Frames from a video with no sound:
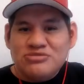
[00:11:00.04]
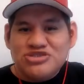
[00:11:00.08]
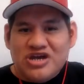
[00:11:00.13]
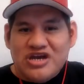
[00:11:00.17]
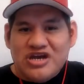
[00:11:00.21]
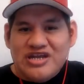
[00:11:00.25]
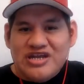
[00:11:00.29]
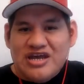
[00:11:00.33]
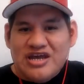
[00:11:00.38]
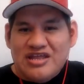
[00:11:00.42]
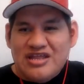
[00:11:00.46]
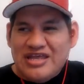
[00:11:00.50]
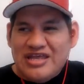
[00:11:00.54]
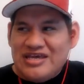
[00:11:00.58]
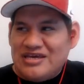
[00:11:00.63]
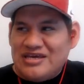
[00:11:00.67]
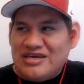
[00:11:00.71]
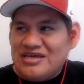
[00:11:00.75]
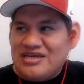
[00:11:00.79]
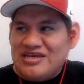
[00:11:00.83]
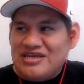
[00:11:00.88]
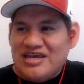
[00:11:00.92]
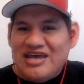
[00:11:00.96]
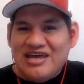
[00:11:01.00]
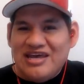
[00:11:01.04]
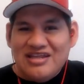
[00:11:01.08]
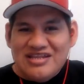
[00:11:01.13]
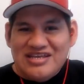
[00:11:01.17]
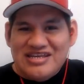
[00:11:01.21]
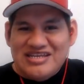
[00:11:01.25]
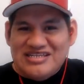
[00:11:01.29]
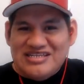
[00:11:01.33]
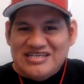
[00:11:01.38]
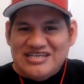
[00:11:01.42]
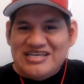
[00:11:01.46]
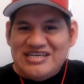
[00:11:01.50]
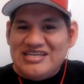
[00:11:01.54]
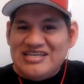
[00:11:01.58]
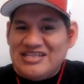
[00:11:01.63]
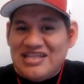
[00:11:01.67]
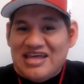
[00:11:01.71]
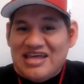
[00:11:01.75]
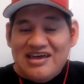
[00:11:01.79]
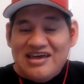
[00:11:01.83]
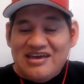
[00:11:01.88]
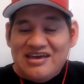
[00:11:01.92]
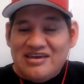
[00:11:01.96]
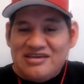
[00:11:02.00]
trying out like an LED
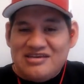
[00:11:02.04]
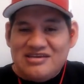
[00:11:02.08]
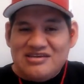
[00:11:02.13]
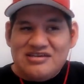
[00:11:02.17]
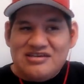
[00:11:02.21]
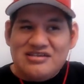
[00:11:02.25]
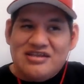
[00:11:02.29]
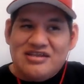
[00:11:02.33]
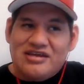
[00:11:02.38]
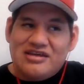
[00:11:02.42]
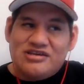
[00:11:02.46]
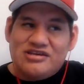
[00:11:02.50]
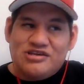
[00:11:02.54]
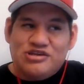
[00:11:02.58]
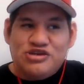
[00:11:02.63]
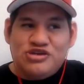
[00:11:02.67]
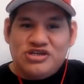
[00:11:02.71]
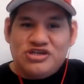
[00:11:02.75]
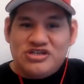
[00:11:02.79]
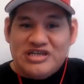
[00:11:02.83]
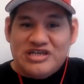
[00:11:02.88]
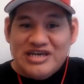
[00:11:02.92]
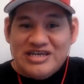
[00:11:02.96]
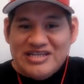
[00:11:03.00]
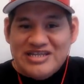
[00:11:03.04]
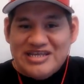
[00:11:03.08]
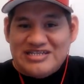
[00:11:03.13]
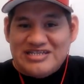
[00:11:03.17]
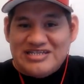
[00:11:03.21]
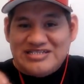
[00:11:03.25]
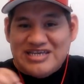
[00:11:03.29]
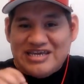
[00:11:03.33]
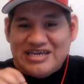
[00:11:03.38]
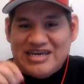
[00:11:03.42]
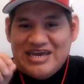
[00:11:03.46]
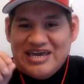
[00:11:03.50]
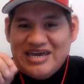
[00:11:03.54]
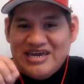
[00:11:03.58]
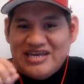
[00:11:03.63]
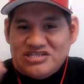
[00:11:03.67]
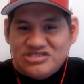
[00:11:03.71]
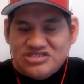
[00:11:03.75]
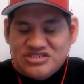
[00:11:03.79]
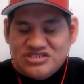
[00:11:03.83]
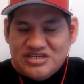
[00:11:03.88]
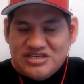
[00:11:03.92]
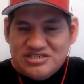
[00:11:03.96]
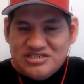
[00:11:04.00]
light, like you could, and it's like
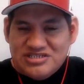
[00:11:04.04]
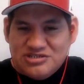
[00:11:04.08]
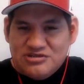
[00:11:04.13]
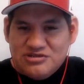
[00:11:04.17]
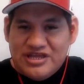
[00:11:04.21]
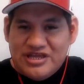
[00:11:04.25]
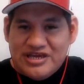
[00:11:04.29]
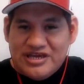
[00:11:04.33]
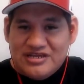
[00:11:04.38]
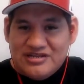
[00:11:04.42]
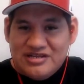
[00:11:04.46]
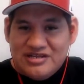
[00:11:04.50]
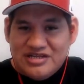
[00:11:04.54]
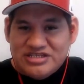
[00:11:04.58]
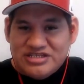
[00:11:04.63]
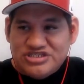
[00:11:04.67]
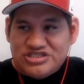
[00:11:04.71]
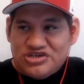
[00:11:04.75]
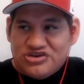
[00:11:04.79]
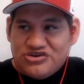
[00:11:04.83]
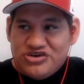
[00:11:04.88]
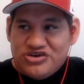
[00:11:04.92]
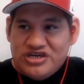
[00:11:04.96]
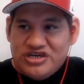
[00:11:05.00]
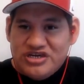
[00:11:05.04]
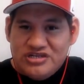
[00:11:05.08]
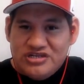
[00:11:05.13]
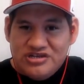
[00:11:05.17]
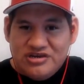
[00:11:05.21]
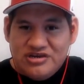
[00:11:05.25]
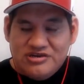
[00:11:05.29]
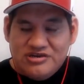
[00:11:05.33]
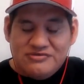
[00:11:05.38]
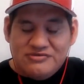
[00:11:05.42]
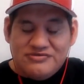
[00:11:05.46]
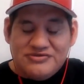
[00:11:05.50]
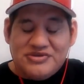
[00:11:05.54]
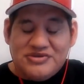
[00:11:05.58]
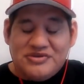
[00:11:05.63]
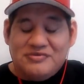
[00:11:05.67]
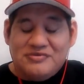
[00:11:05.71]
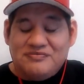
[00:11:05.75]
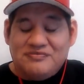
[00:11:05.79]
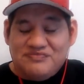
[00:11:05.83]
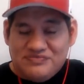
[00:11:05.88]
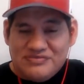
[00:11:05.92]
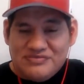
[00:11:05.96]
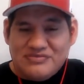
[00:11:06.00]
etched into like a, a screen, you know. So